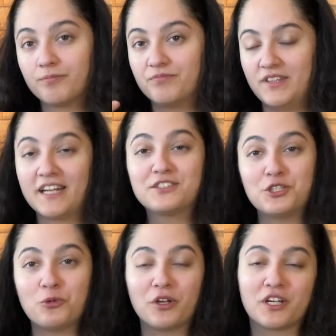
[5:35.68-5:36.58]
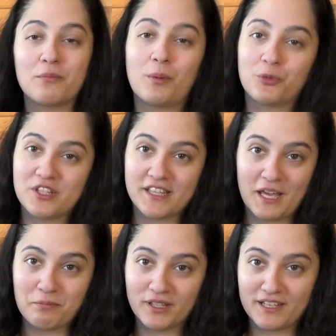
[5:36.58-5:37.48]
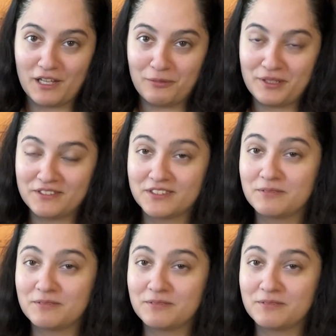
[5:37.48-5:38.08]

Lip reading: Next, you want to come up with the gameplay elements.